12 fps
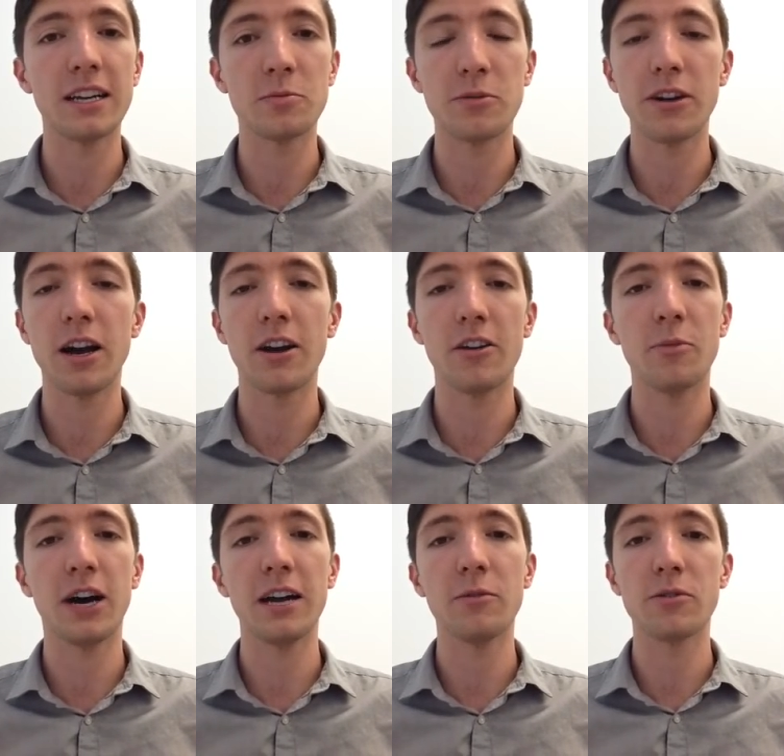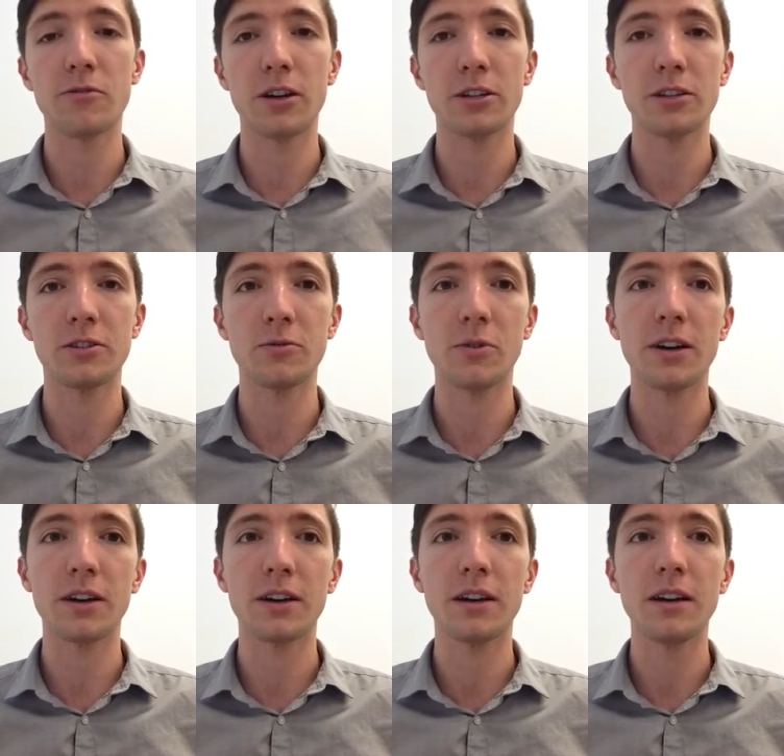is preoccupied with rushing to
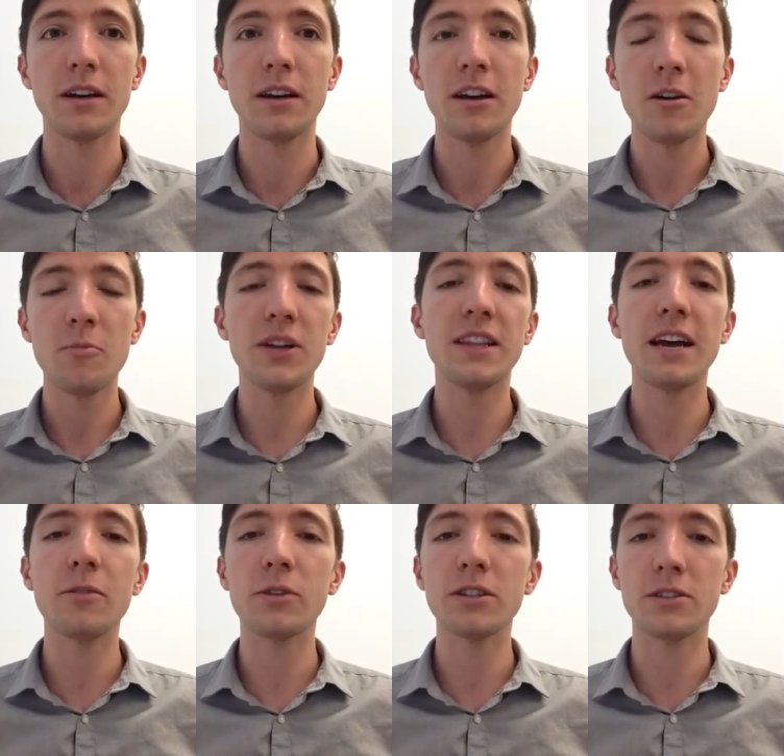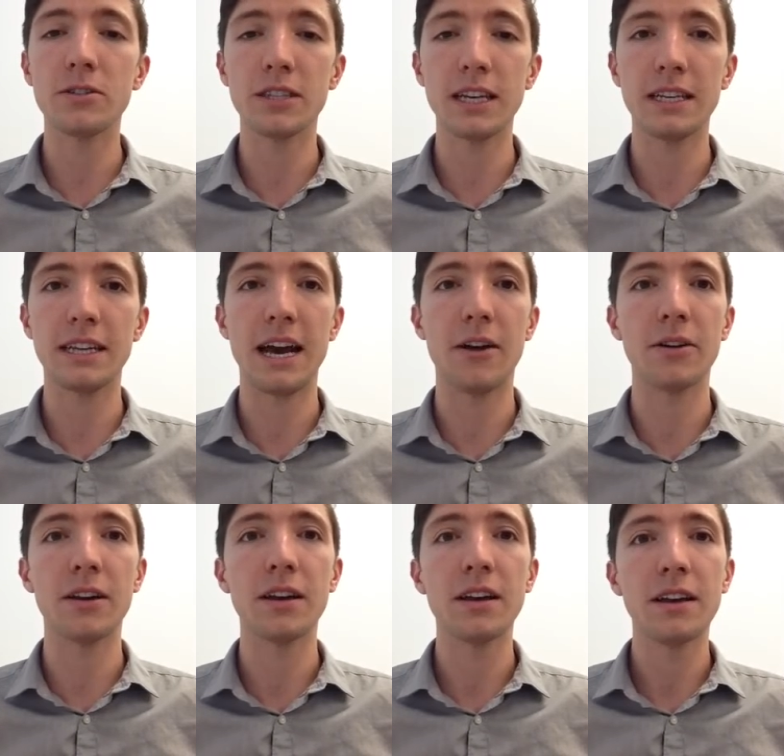work. But then once you sit
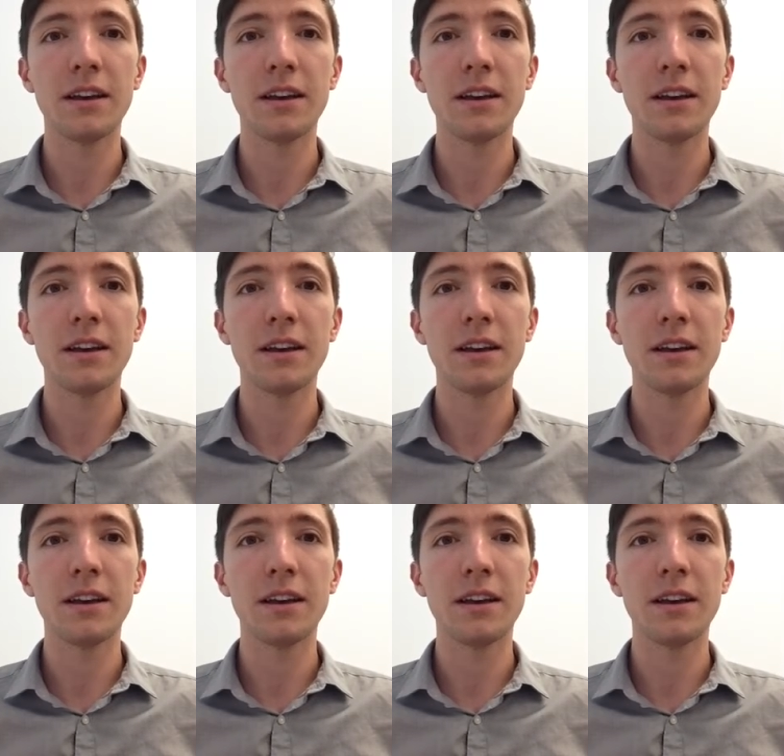down